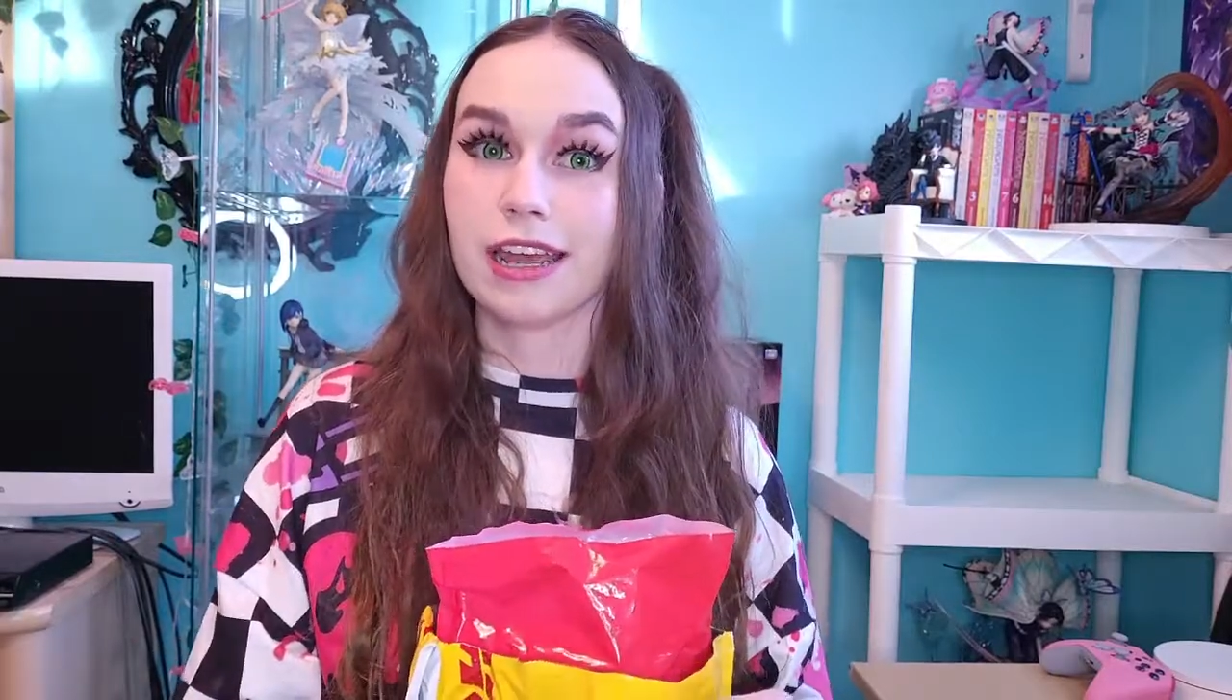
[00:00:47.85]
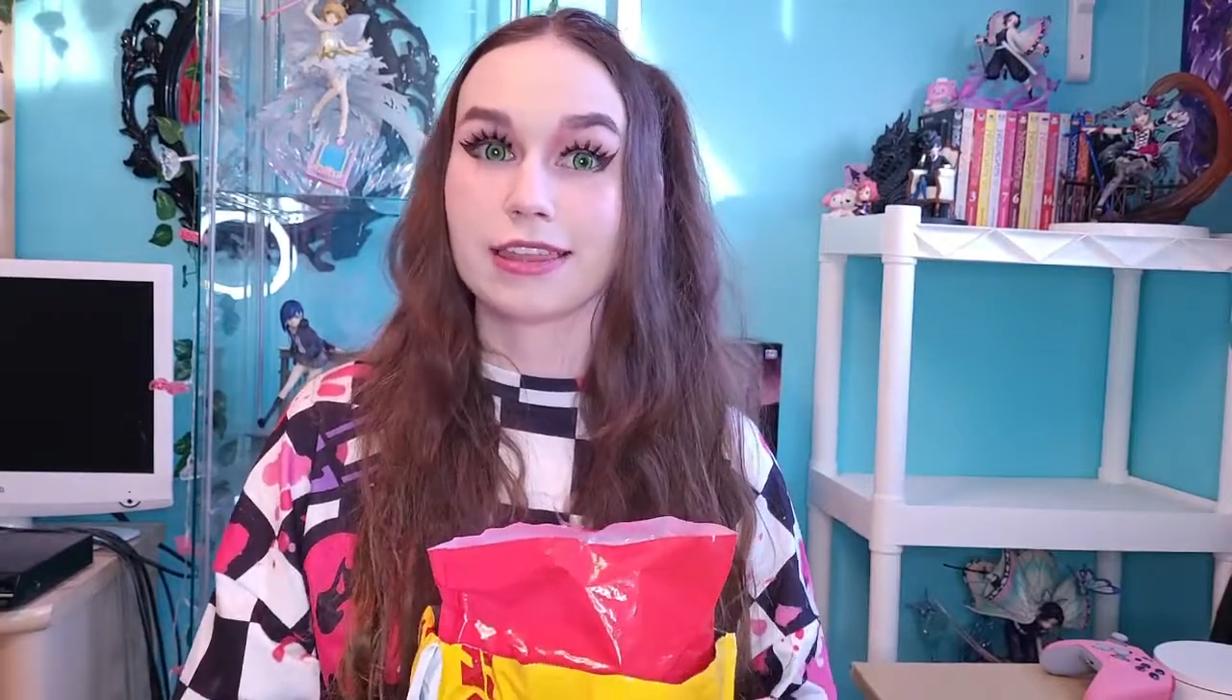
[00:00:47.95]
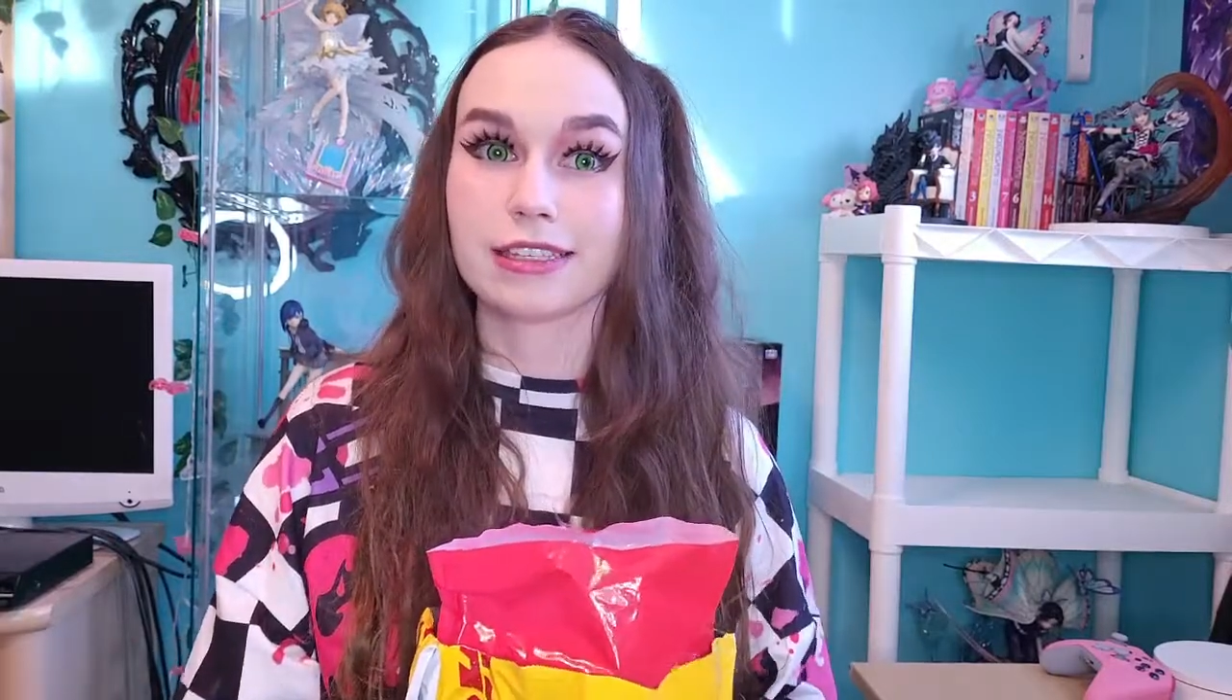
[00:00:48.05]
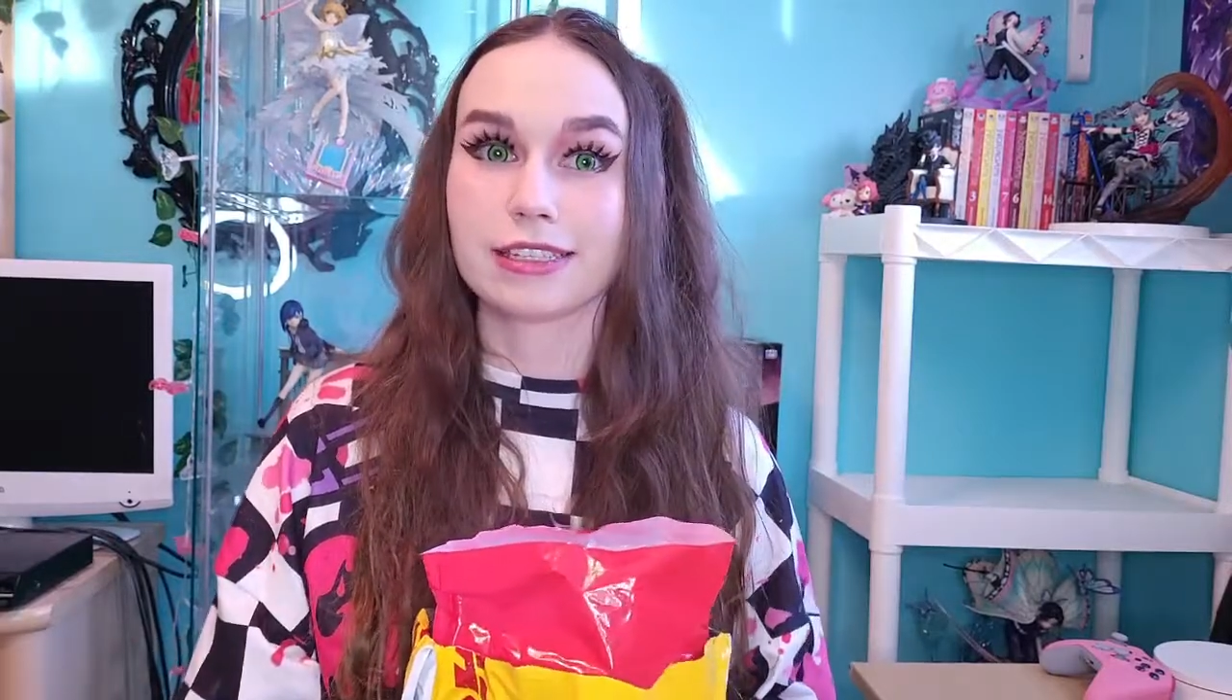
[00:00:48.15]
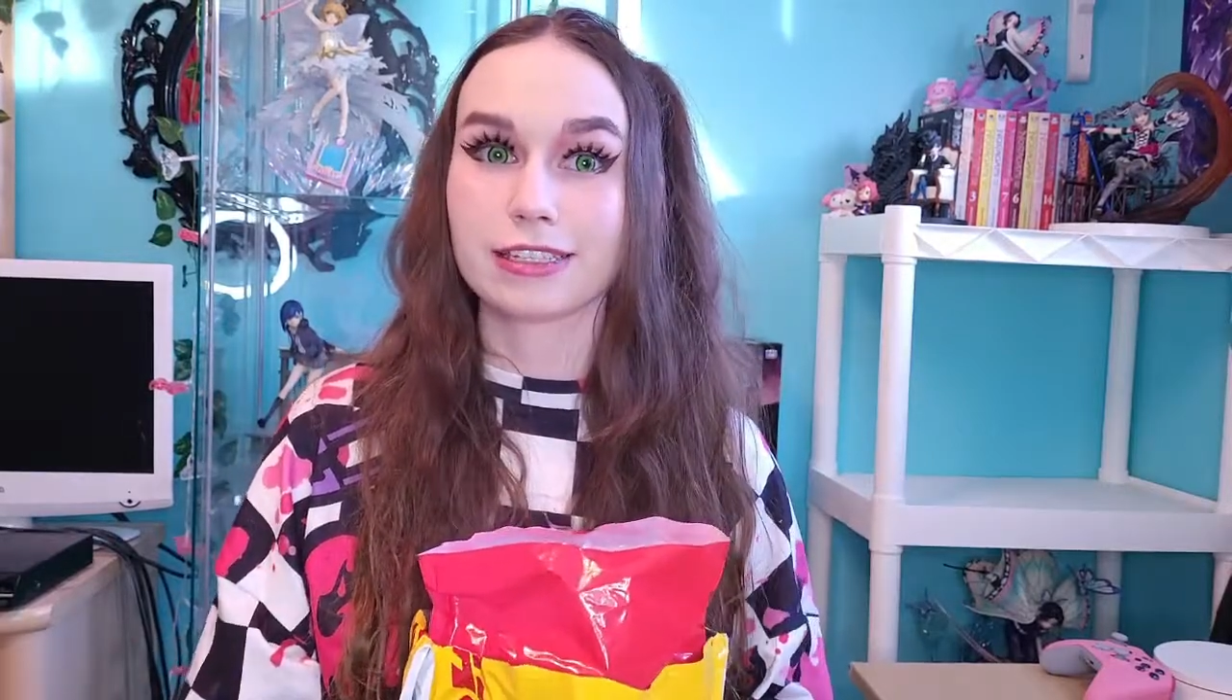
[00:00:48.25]

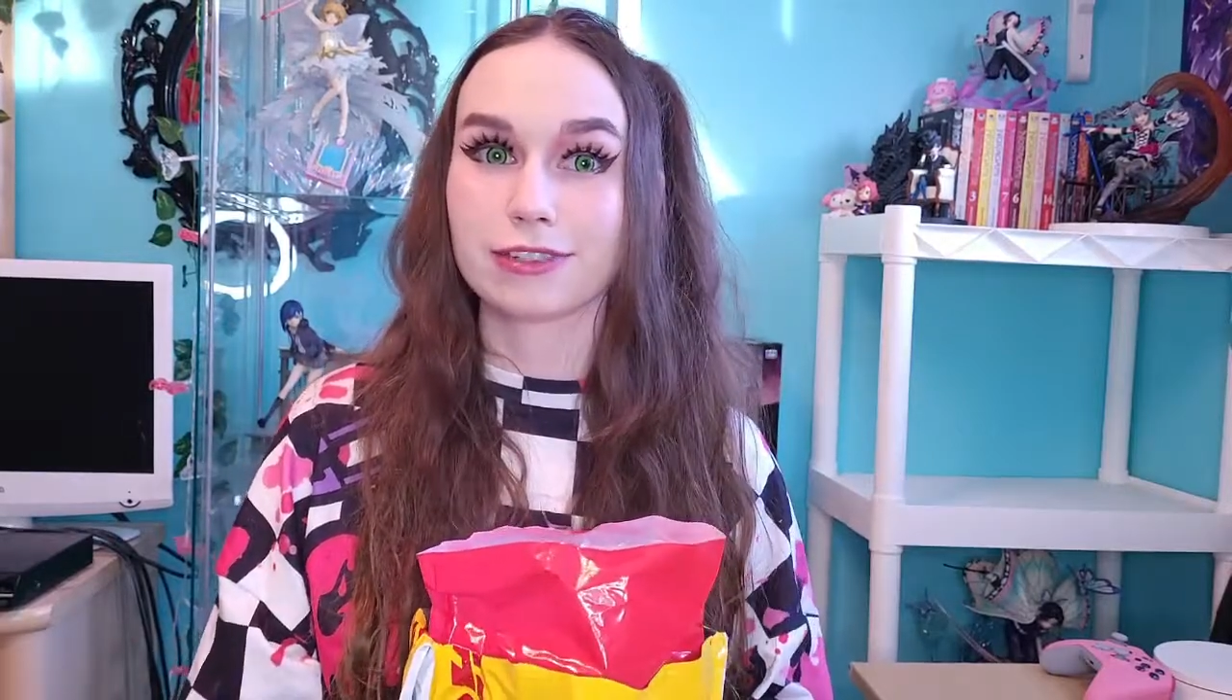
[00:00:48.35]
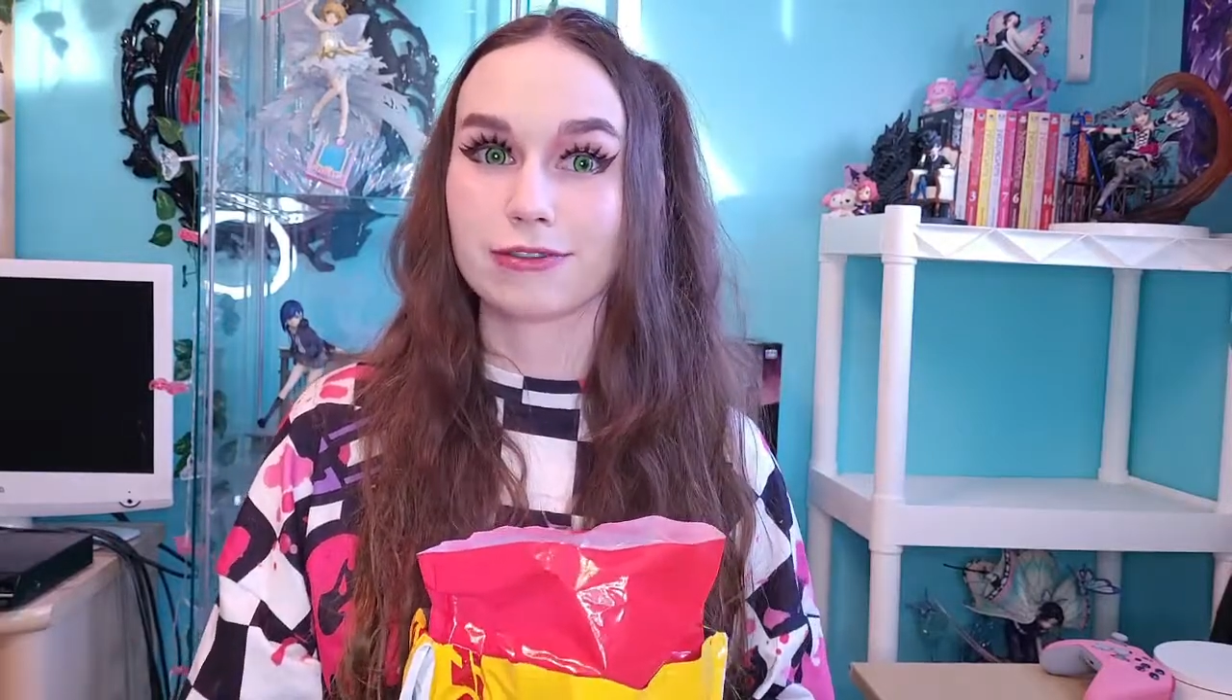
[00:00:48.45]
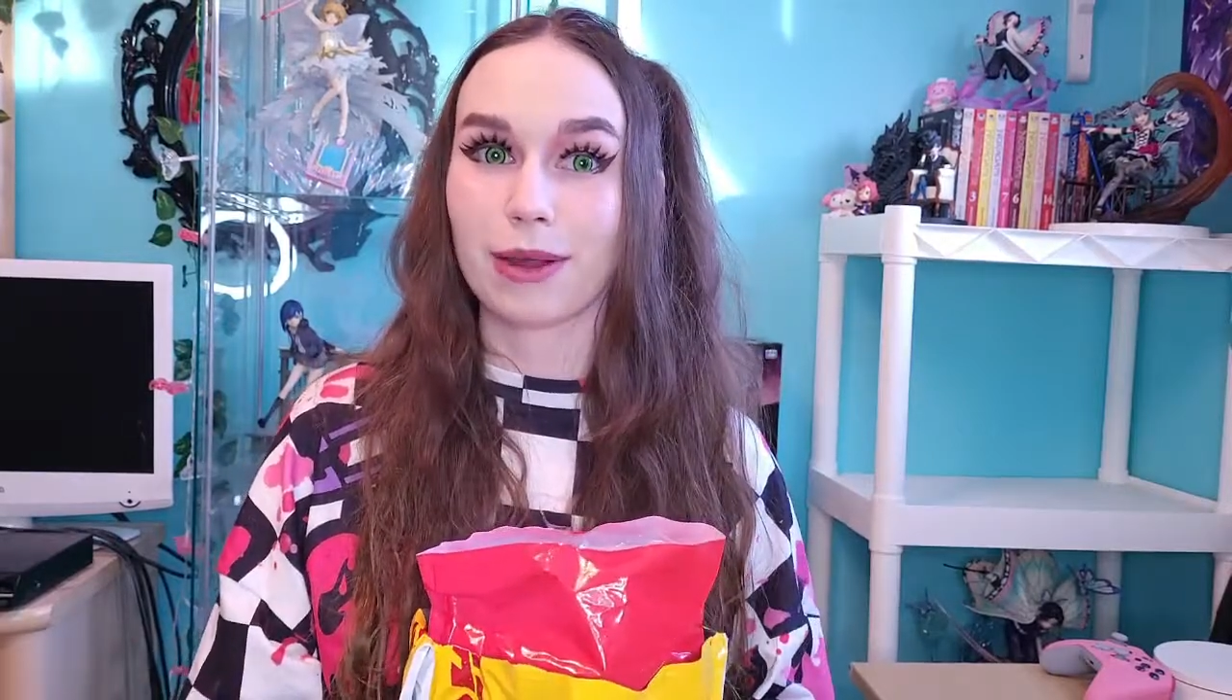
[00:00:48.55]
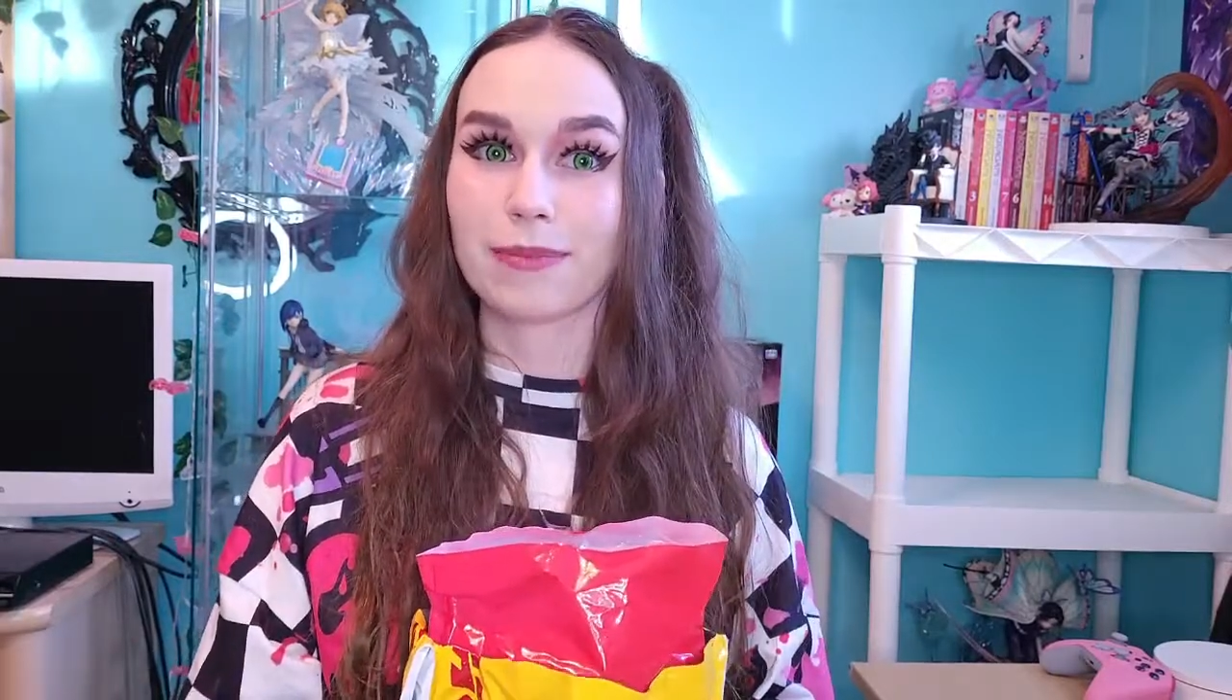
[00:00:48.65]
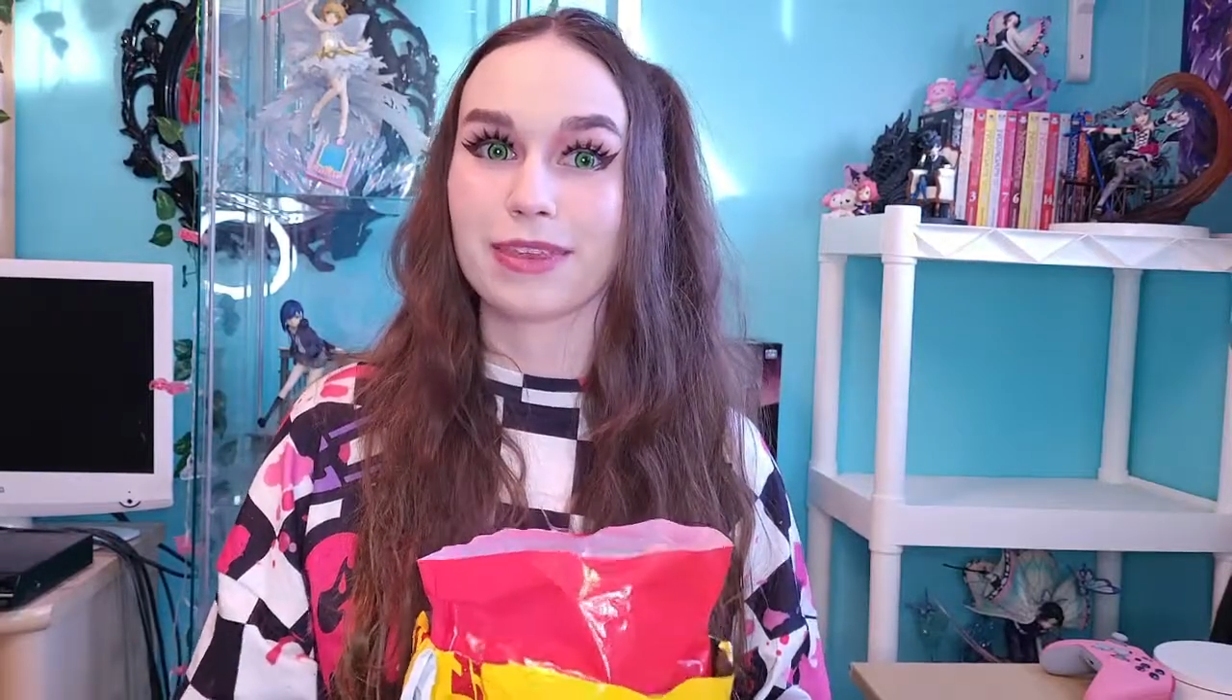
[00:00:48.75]
This is
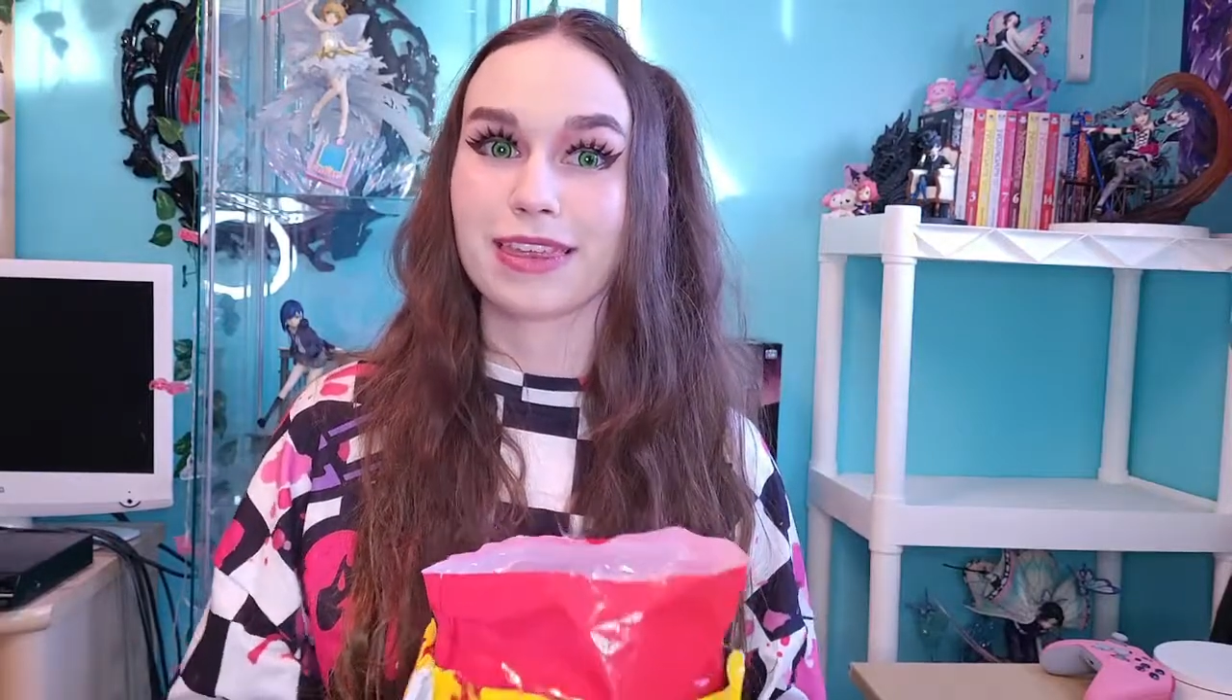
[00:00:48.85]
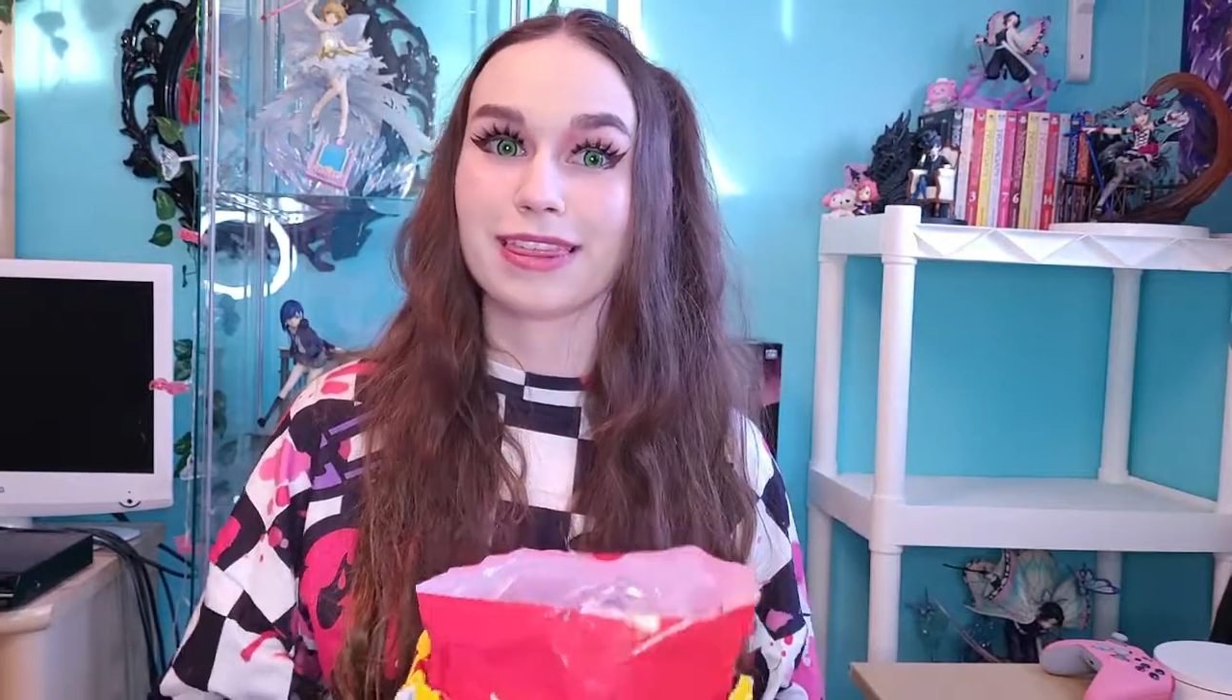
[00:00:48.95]
from